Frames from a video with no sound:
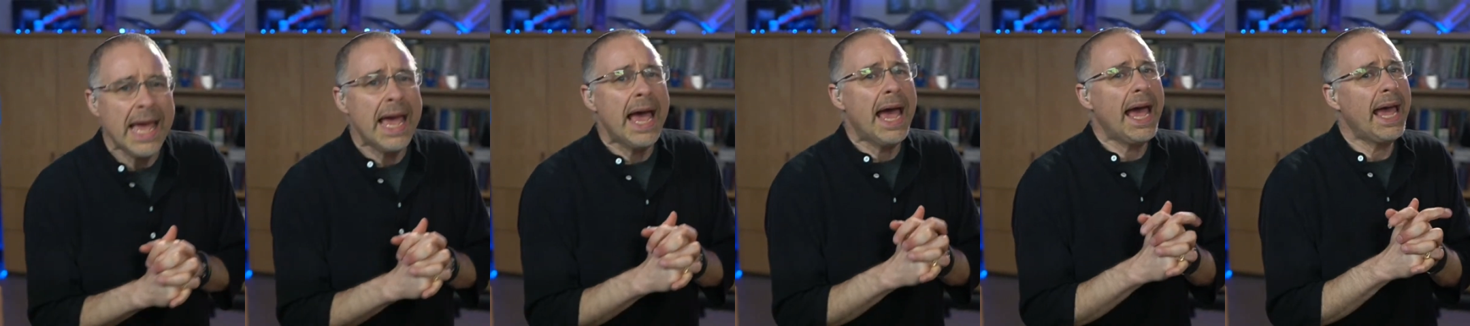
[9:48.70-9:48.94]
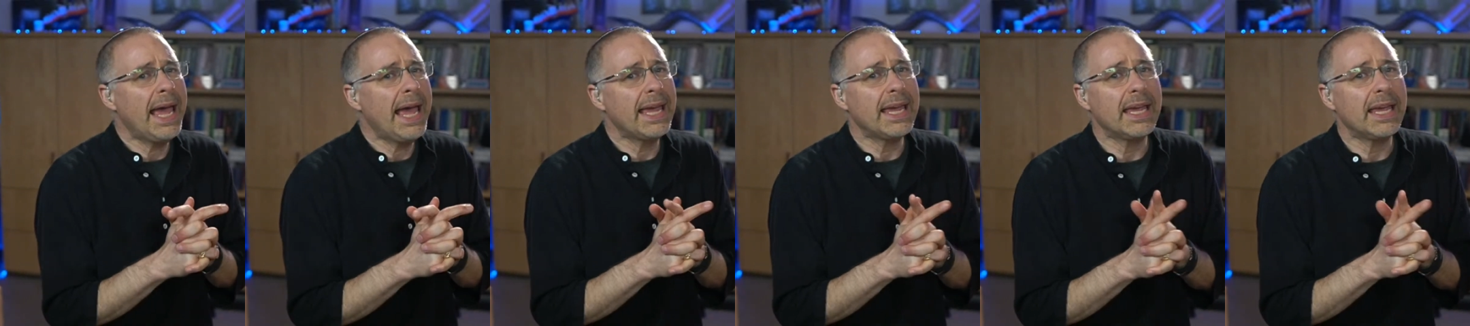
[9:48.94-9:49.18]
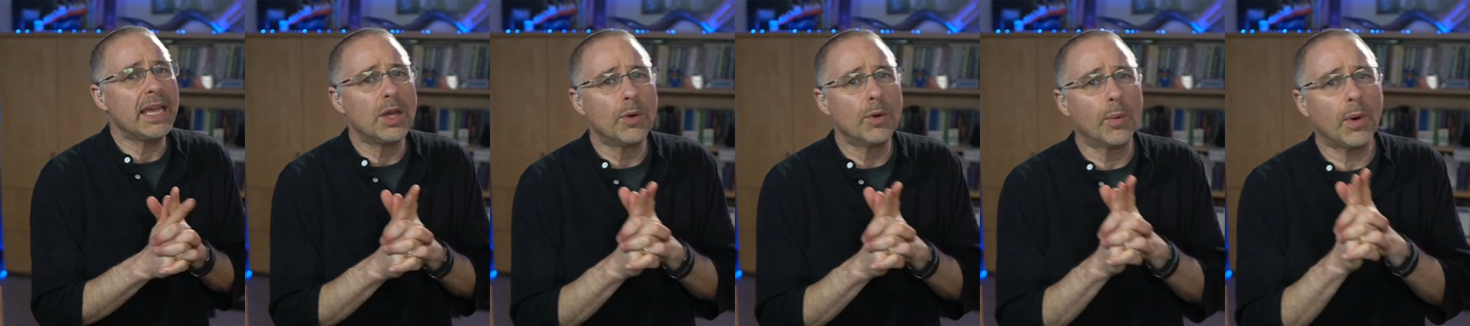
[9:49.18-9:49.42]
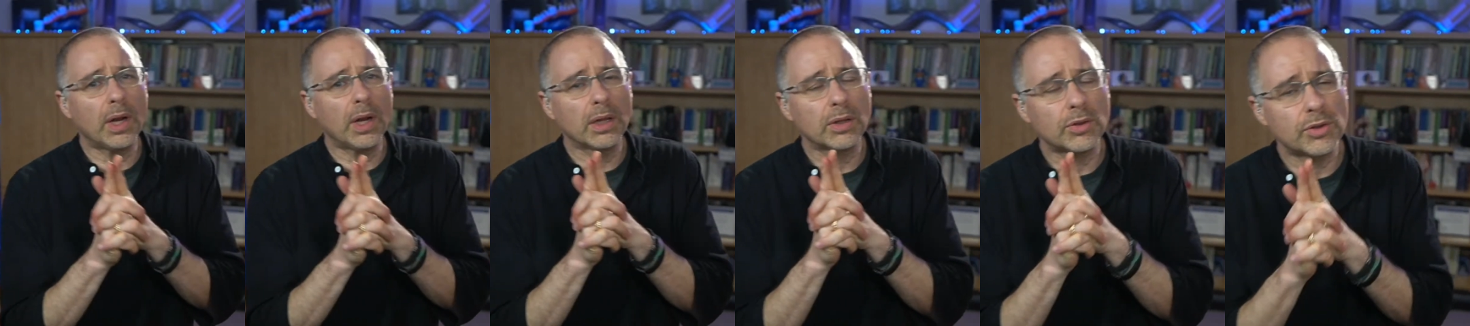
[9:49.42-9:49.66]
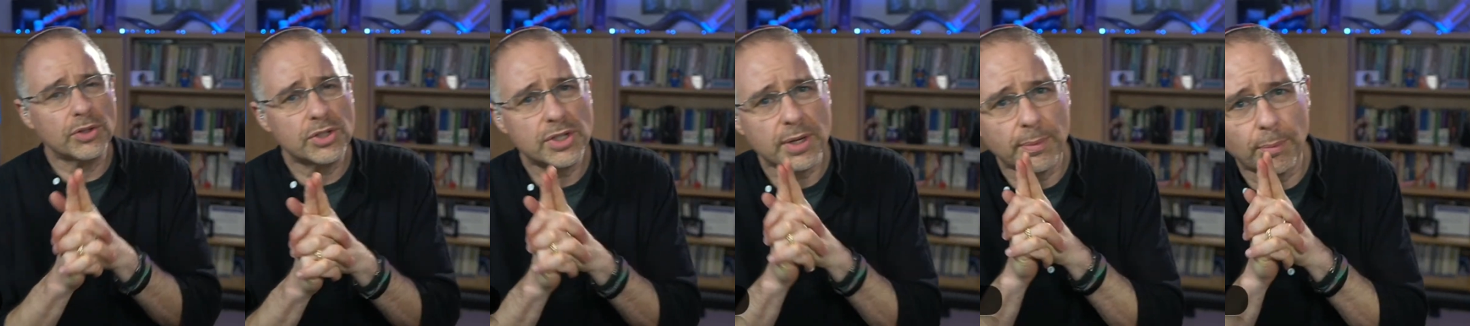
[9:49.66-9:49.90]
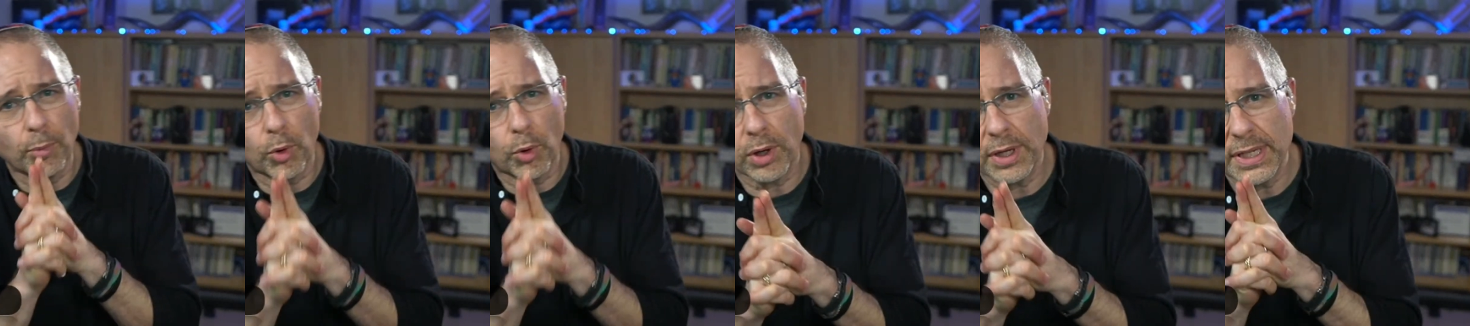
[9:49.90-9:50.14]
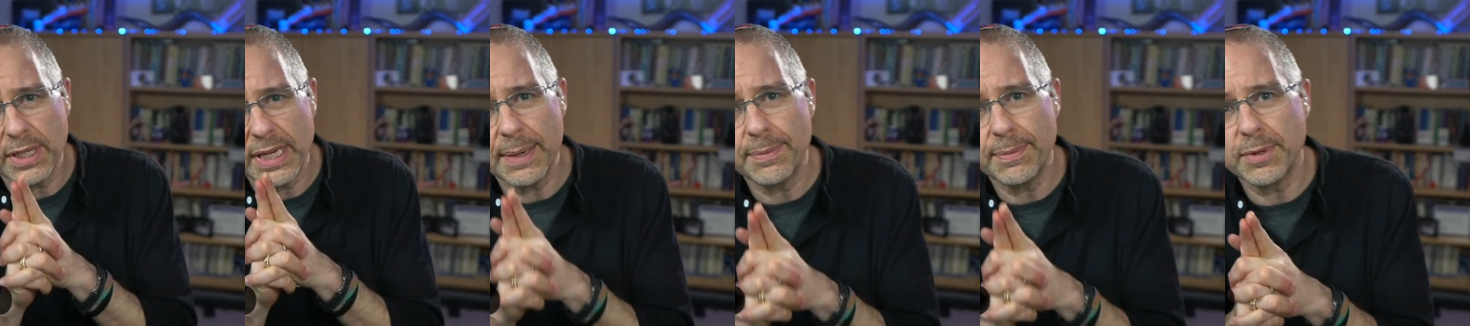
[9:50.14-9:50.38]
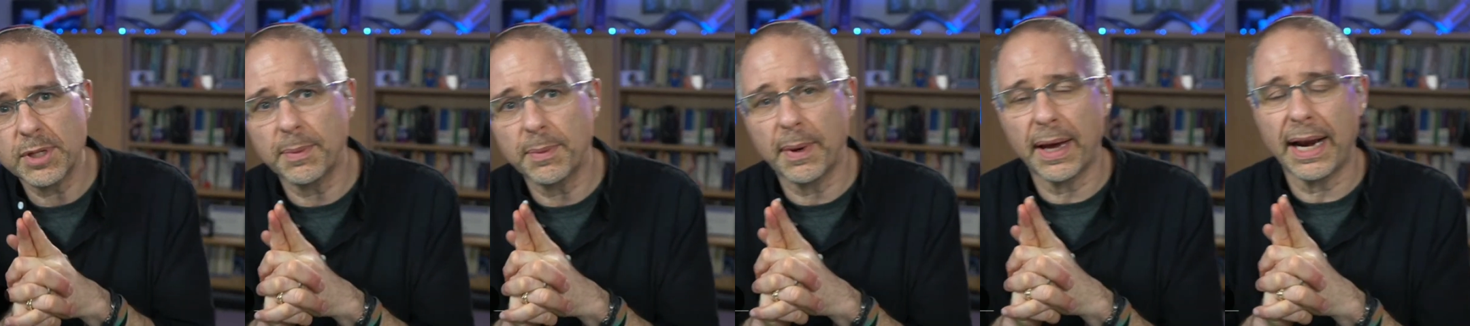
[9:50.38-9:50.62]
Hey, you want to learn some more
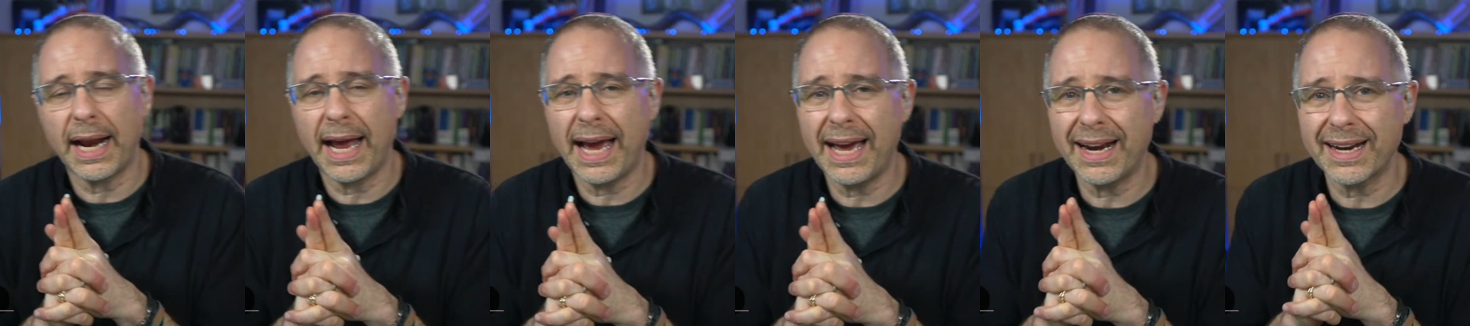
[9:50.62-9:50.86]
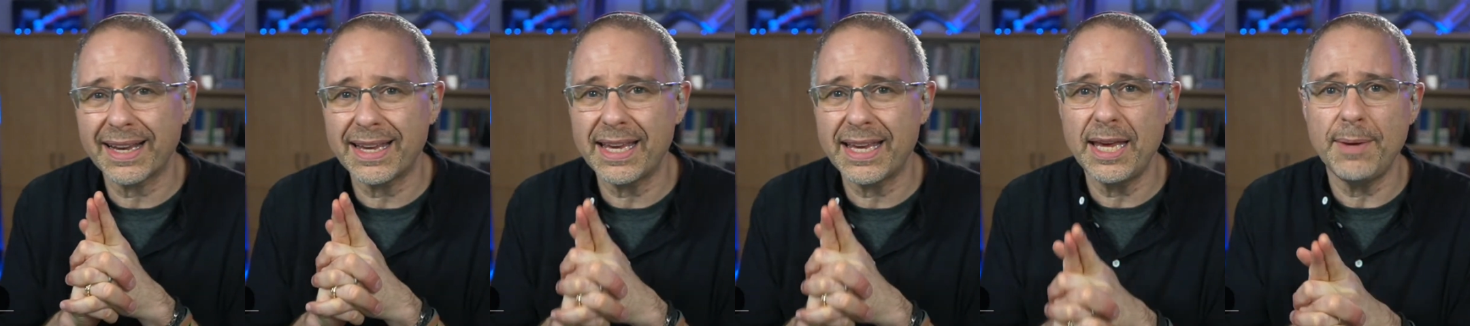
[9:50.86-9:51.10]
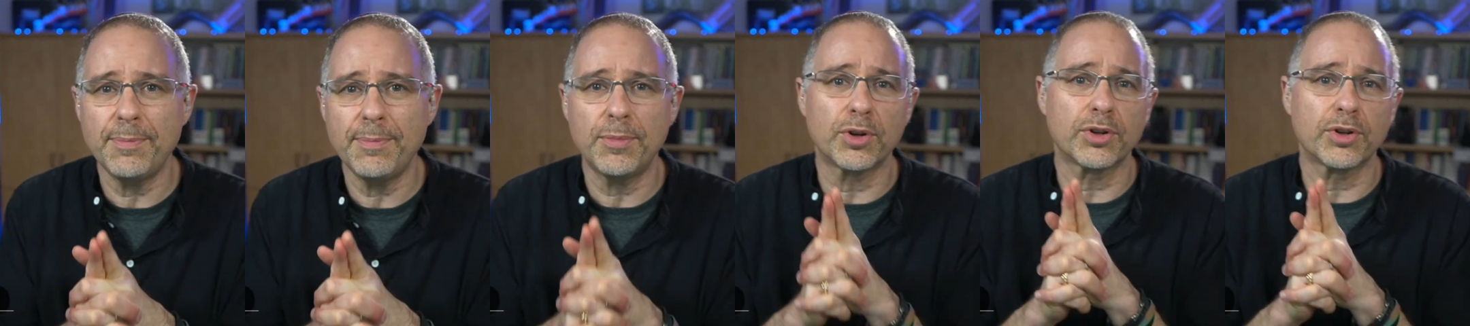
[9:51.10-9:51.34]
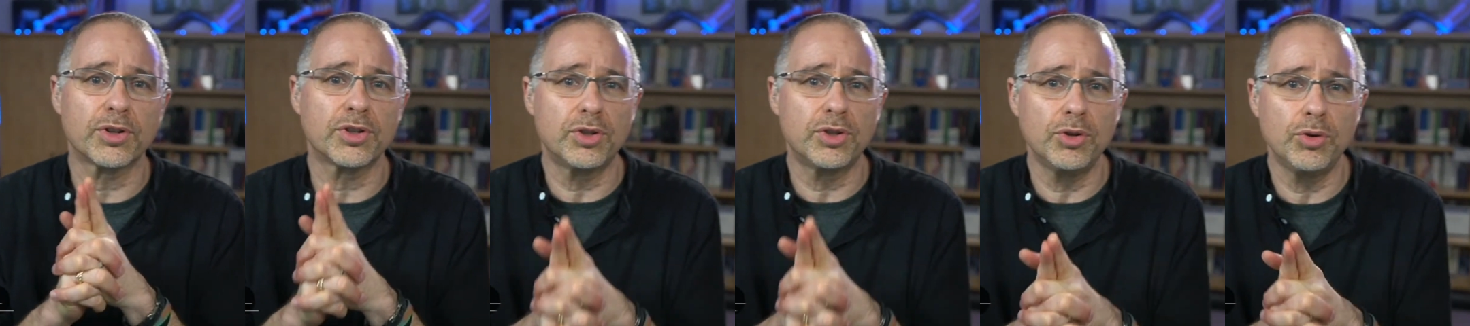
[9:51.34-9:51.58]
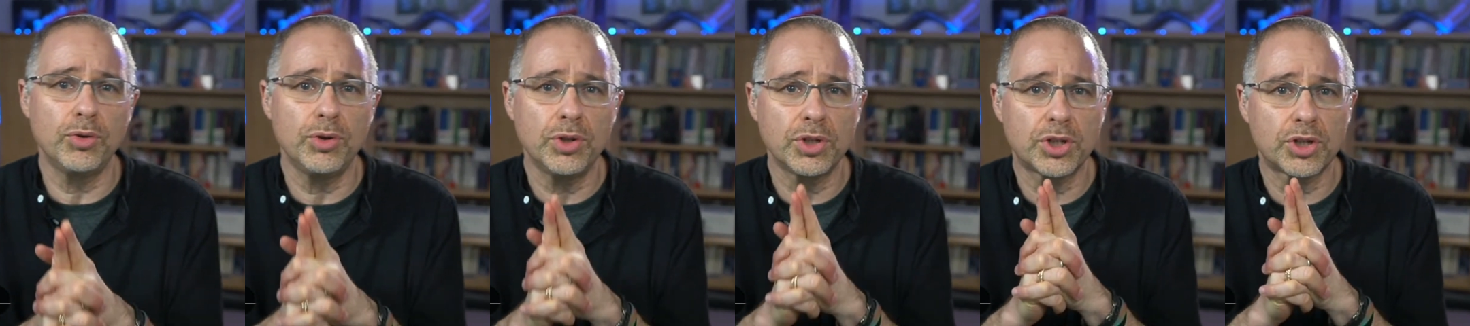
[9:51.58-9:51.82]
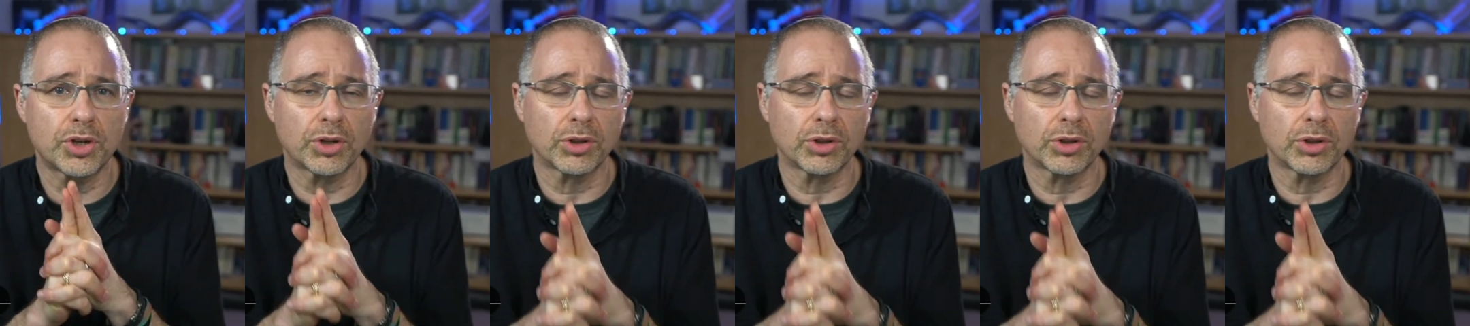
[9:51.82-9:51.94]
tips about how to keep your students,